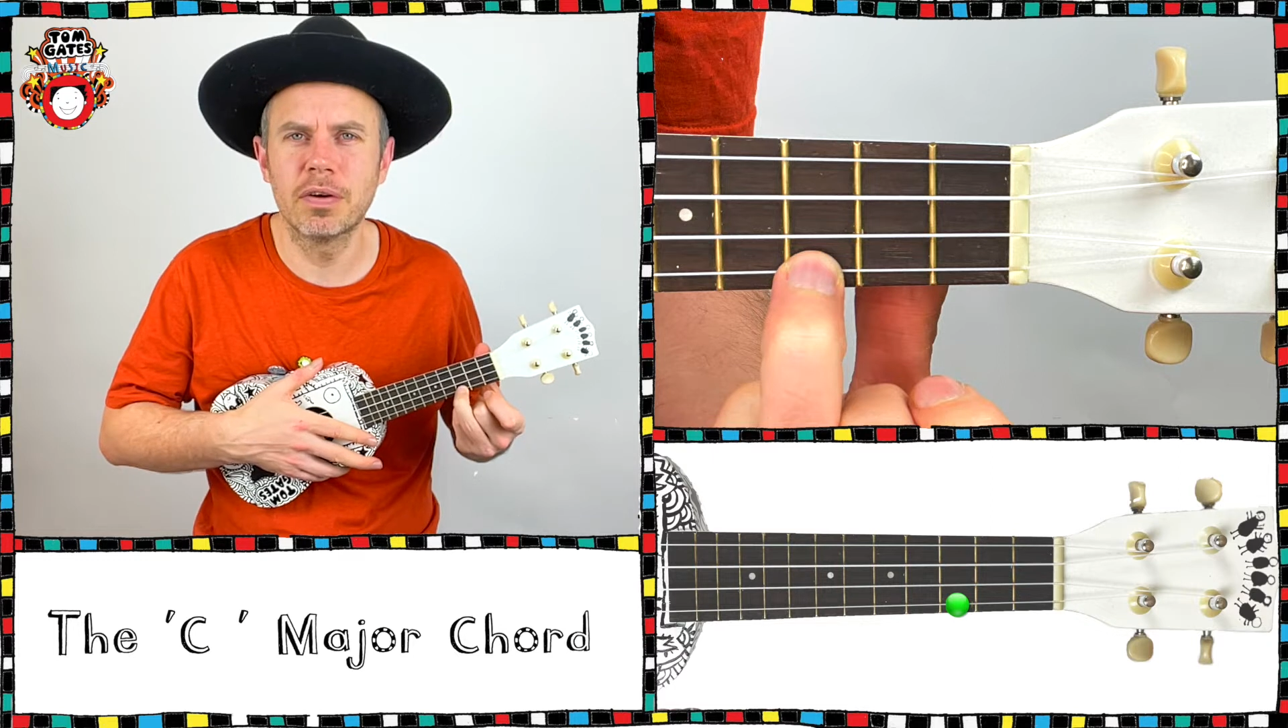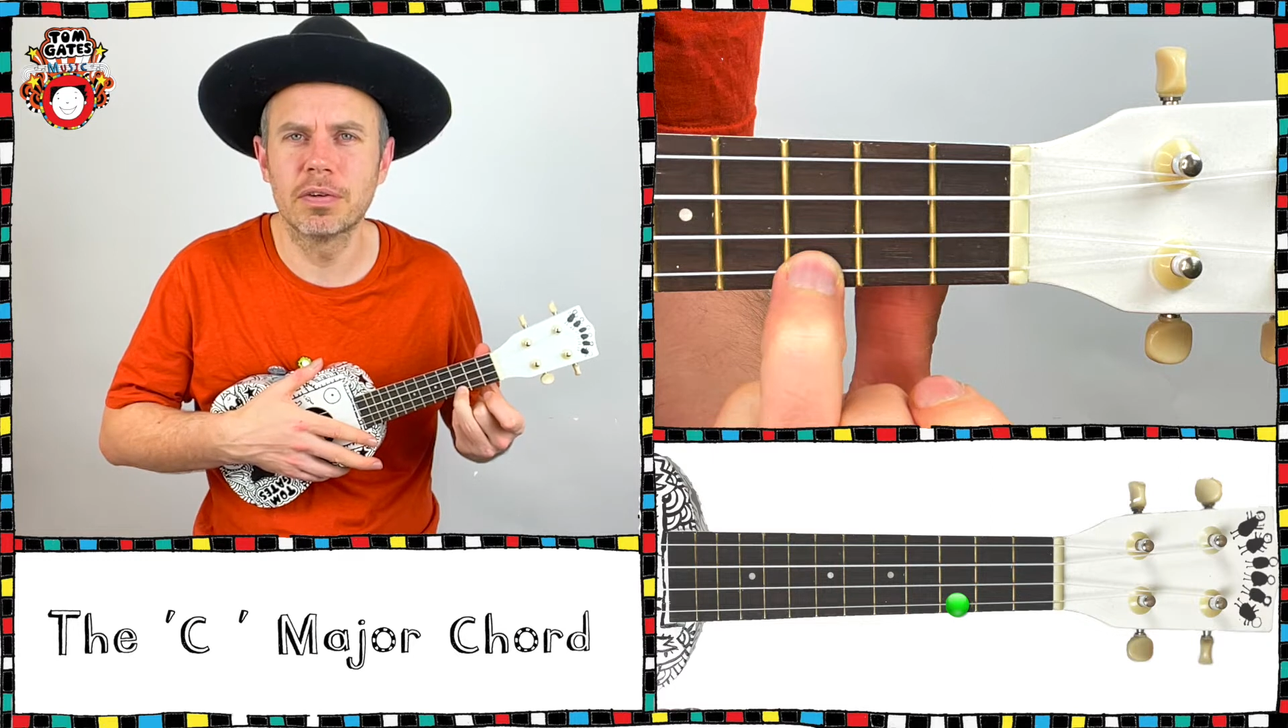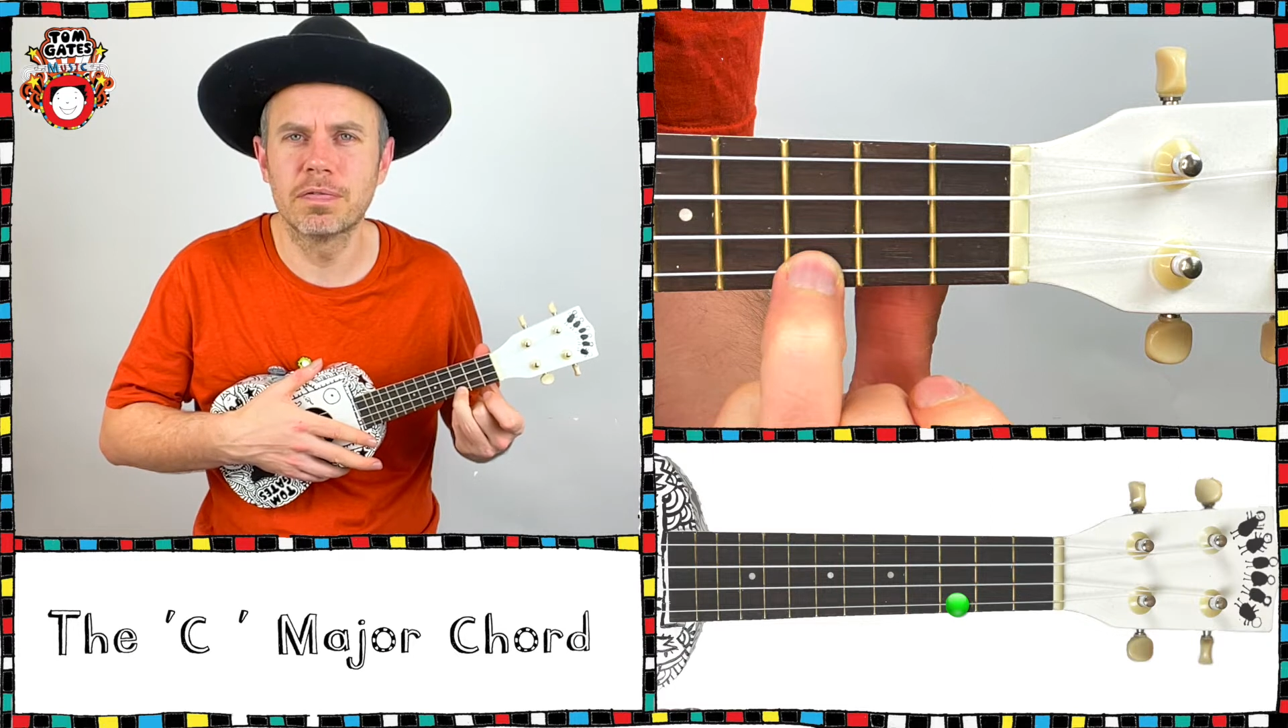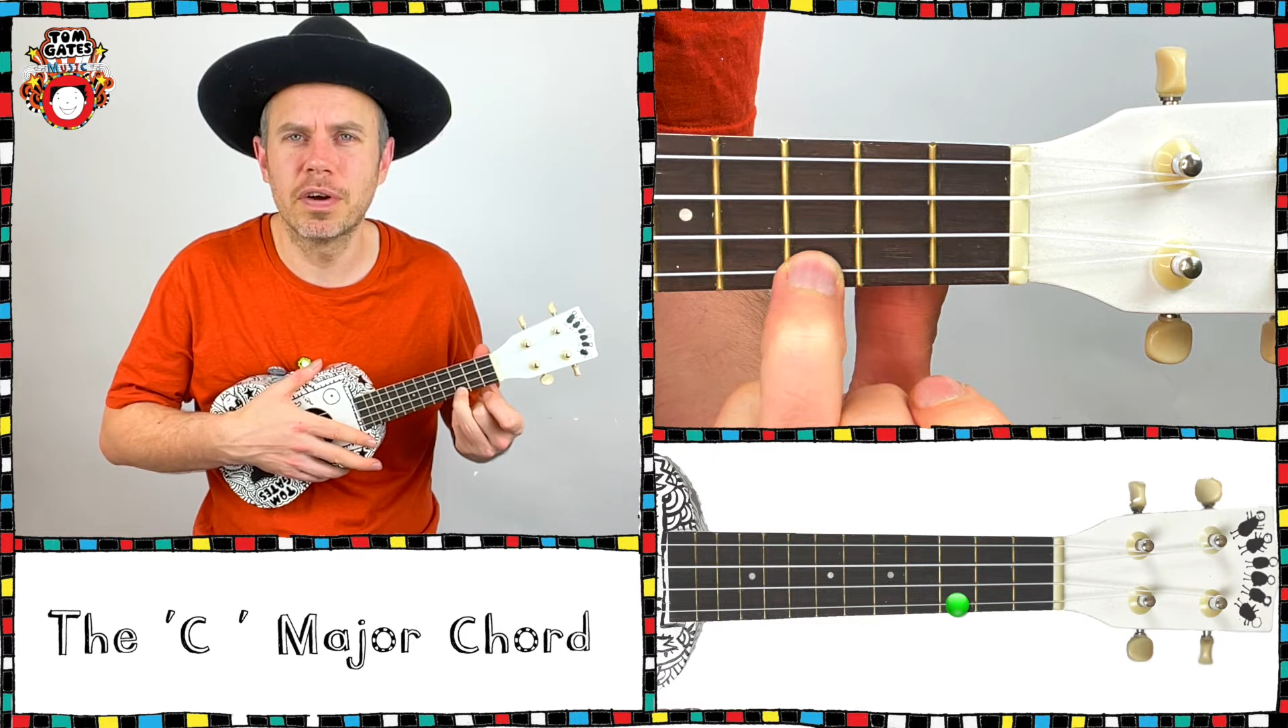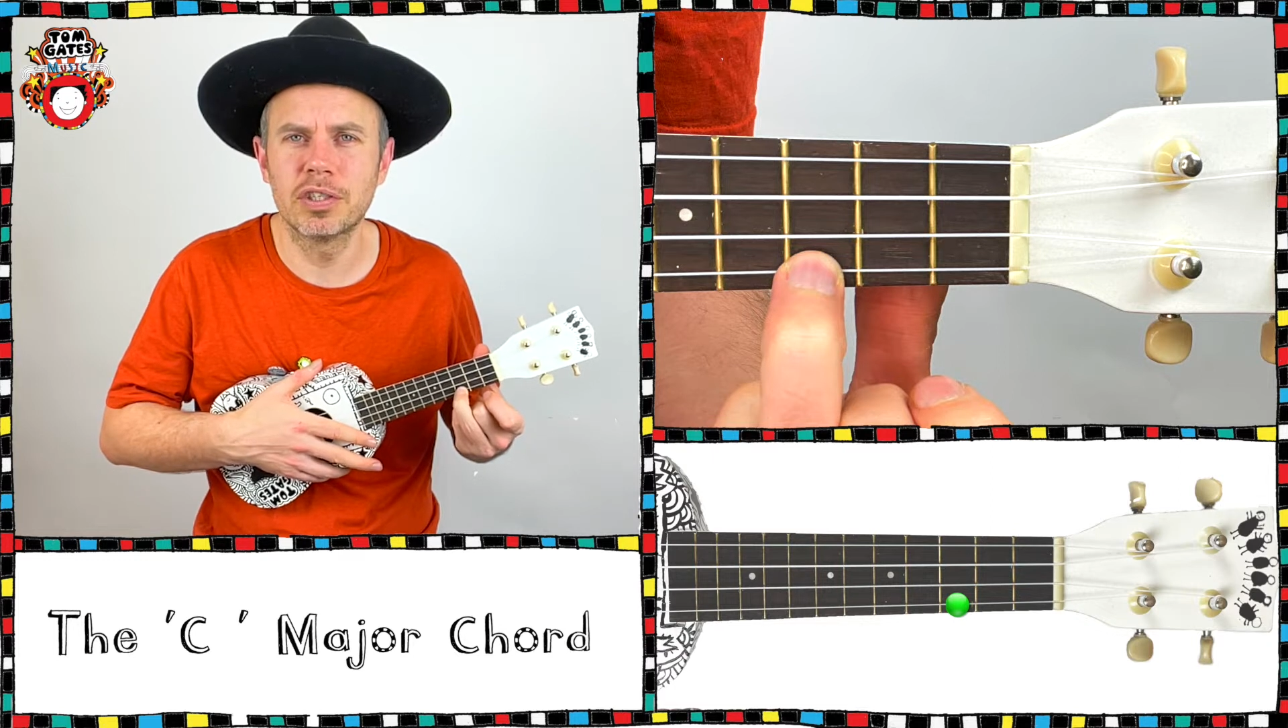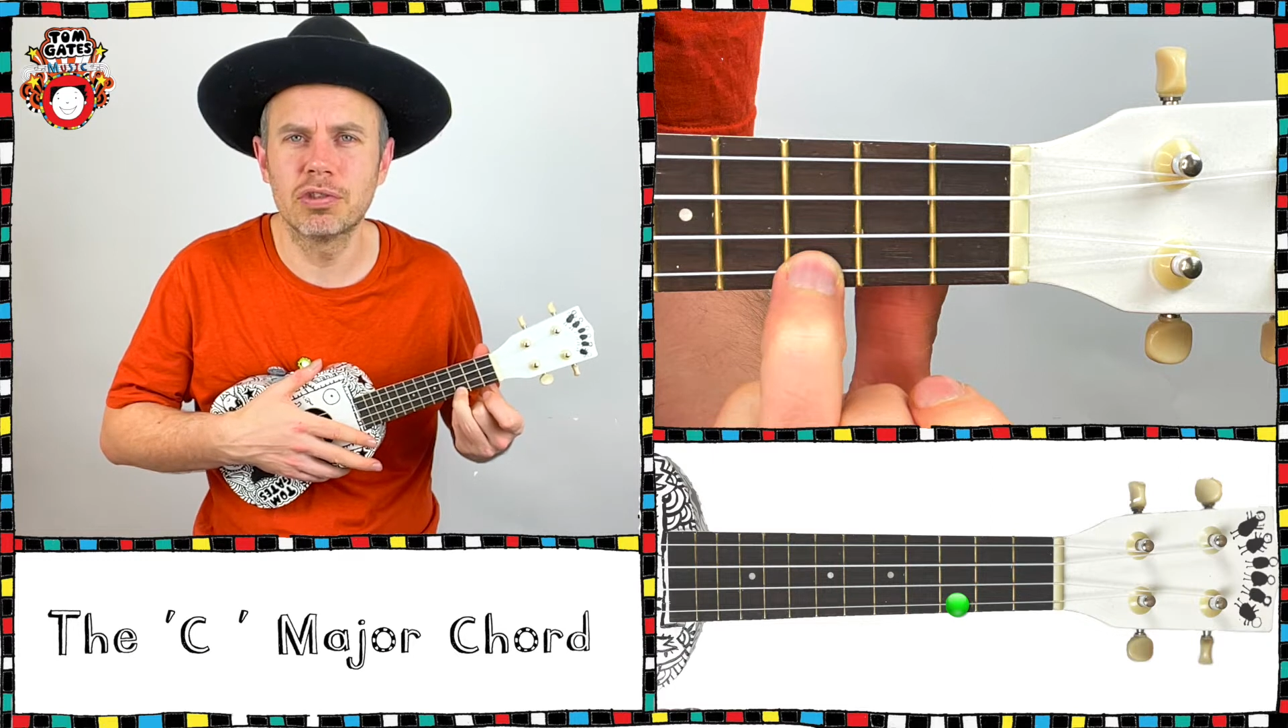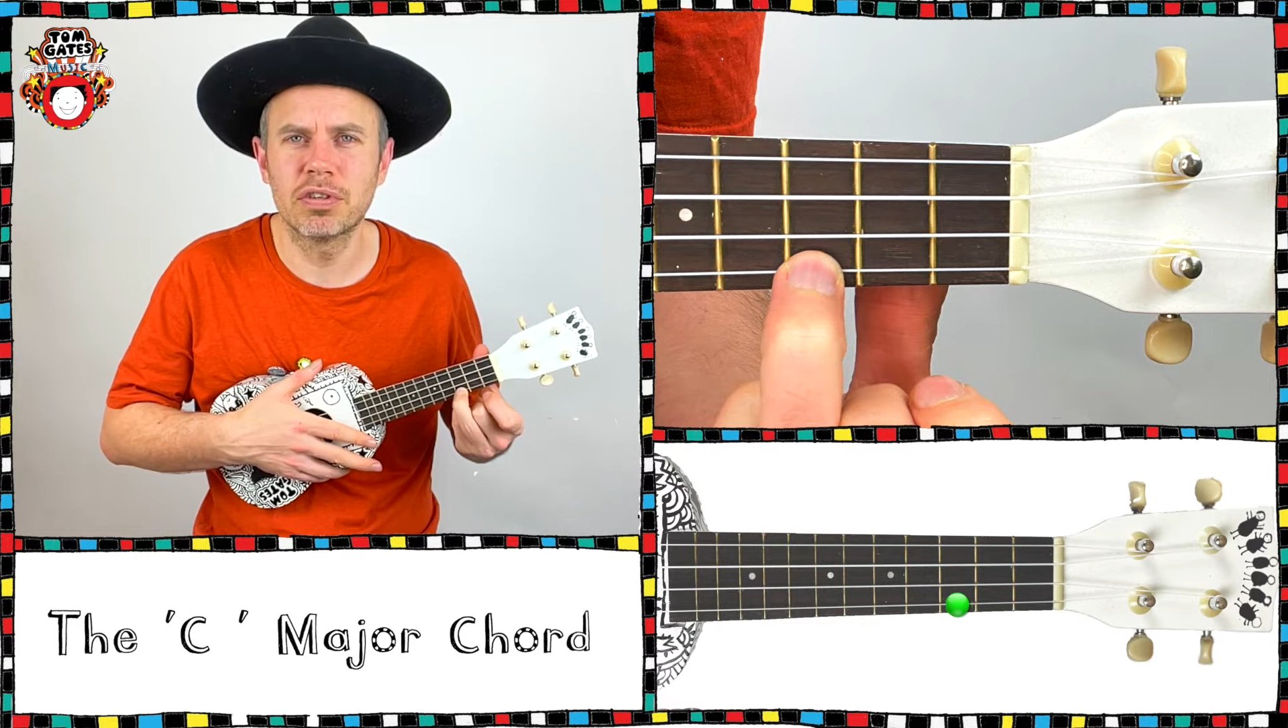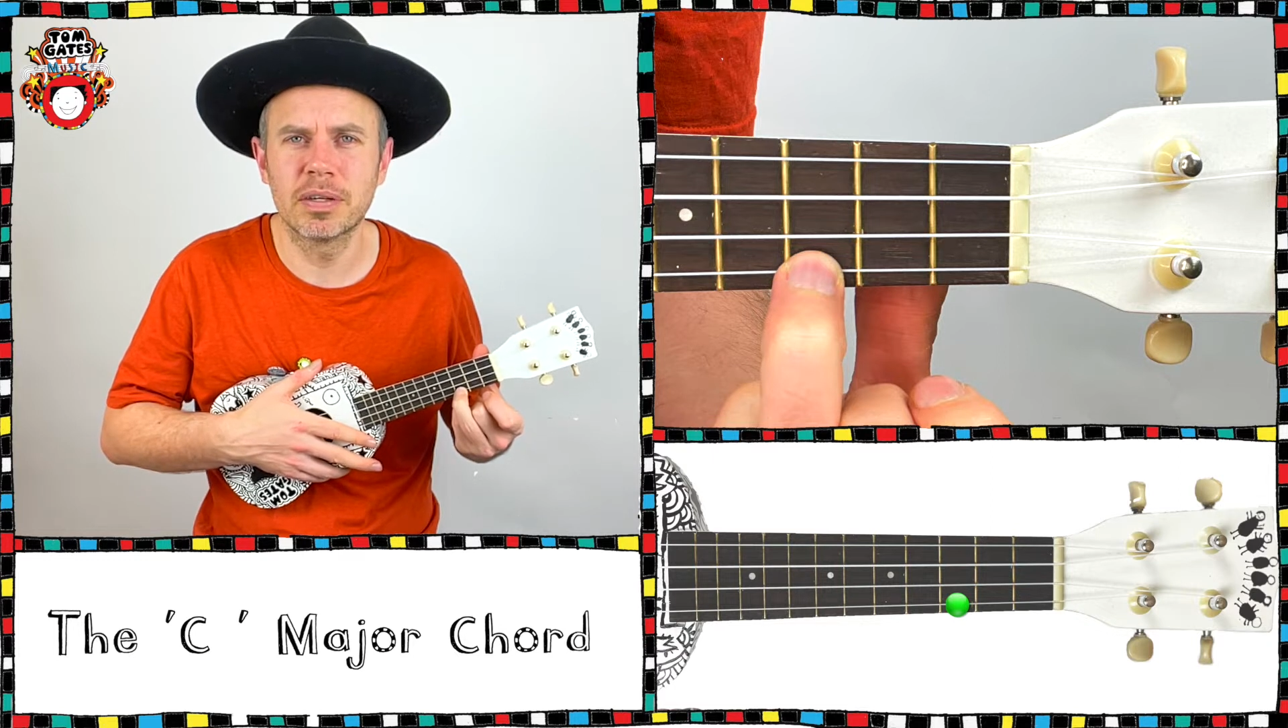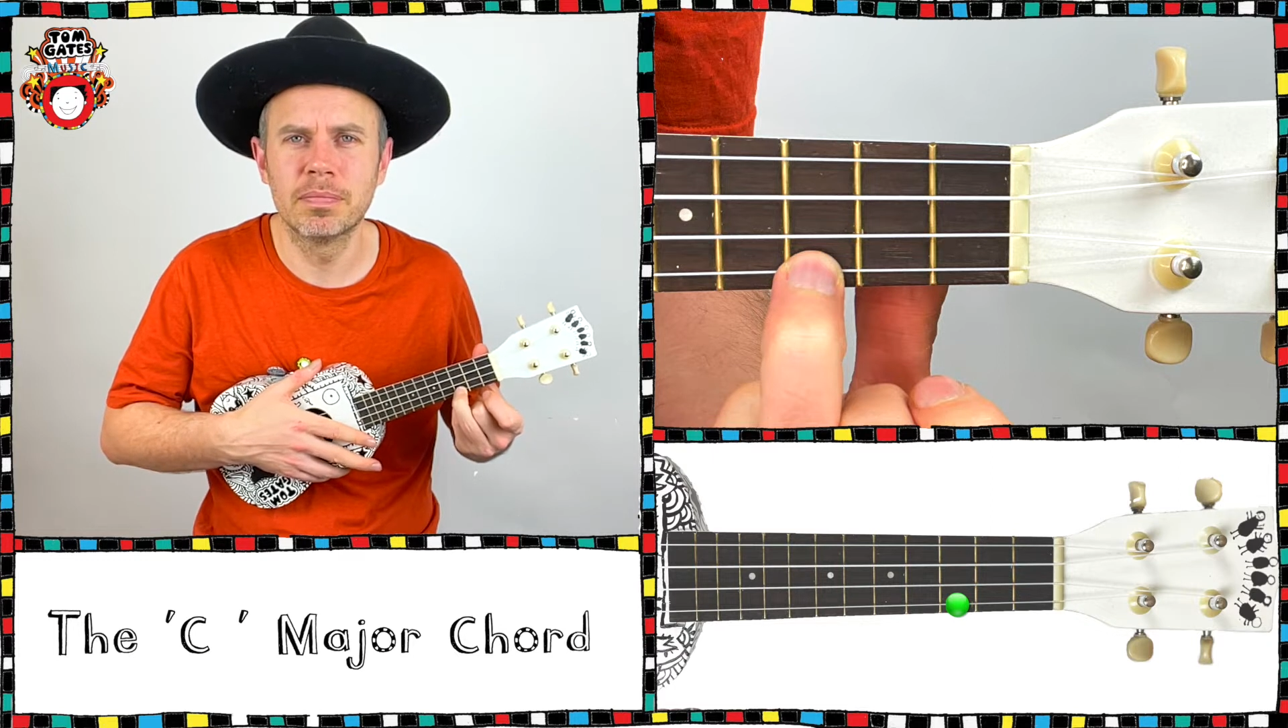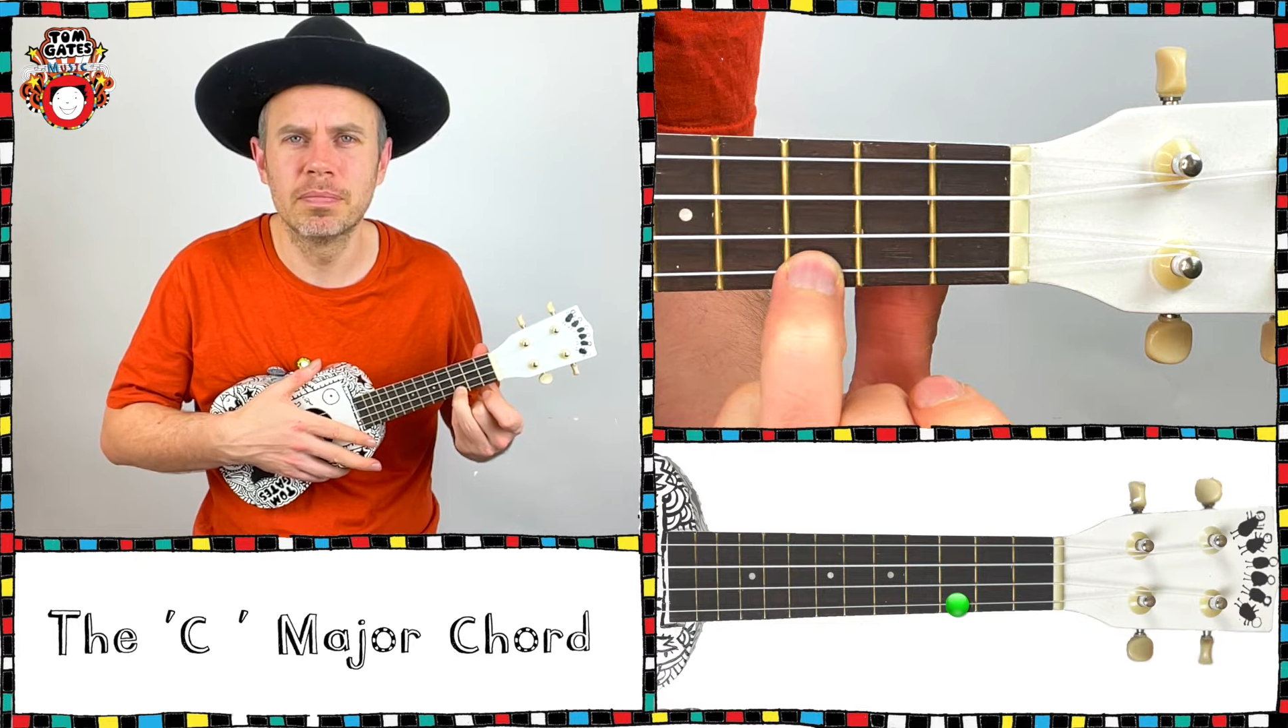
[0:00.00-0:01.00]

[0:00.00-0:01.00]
on the first string.